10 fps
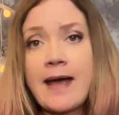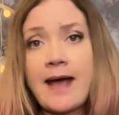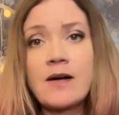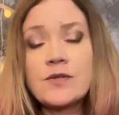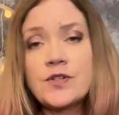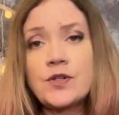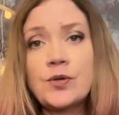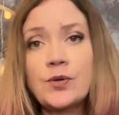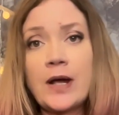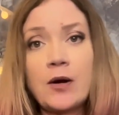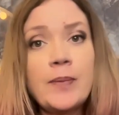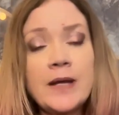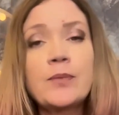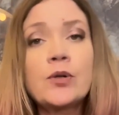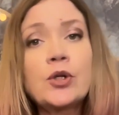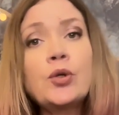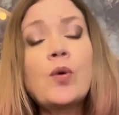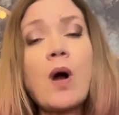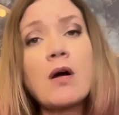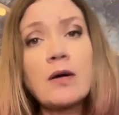how to help people
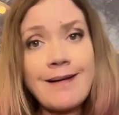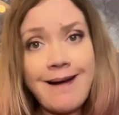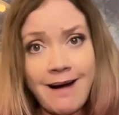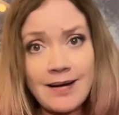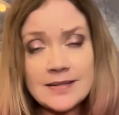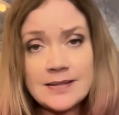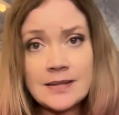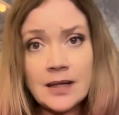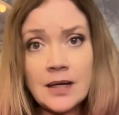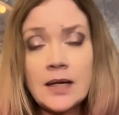who are not